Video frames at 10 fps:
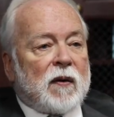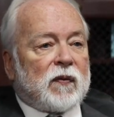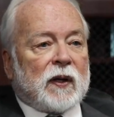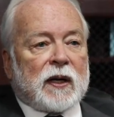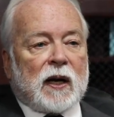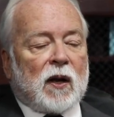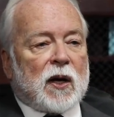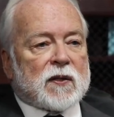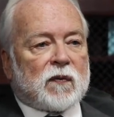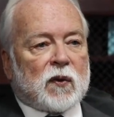that flood I
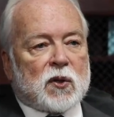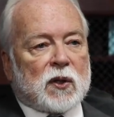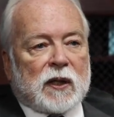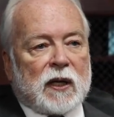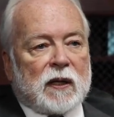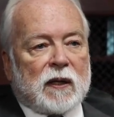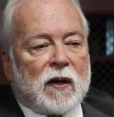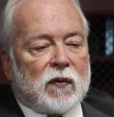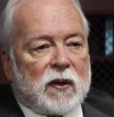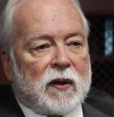lost virtually
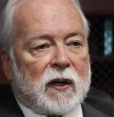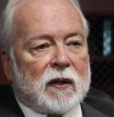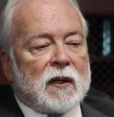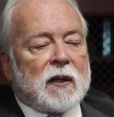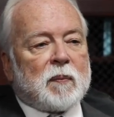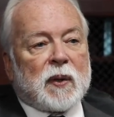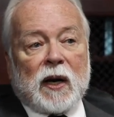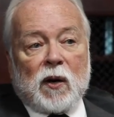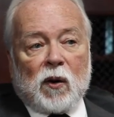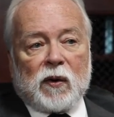everything, but
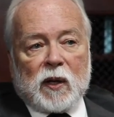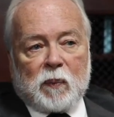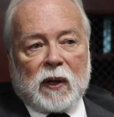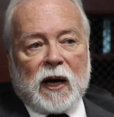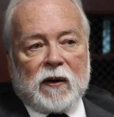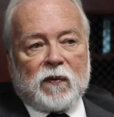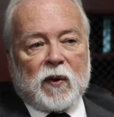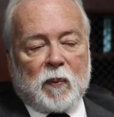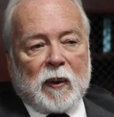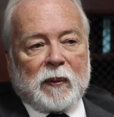I had already applied
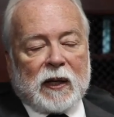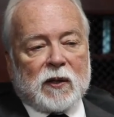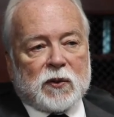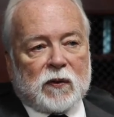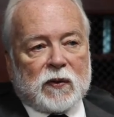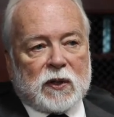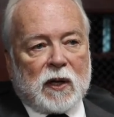for the Public Health Service